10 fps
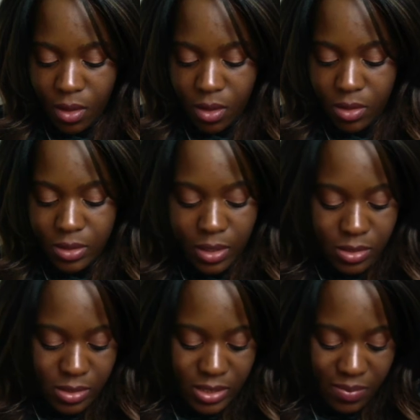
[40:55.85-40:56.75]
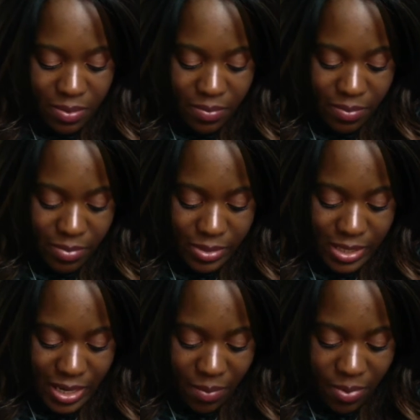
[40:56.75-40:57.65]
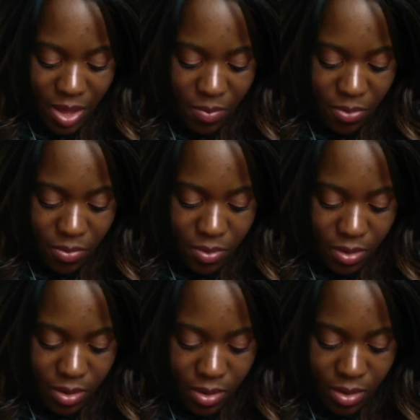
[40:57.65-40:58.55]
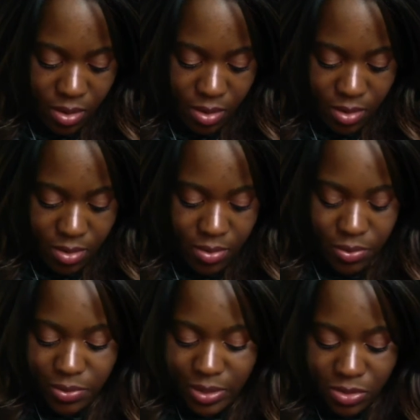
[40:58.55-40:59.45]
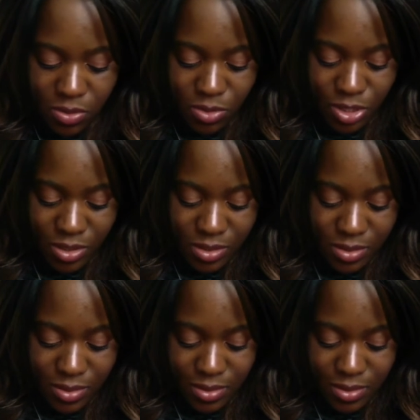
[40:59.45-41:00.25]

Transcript: So that's a deep metallic purple. Oh, that's gorgeous.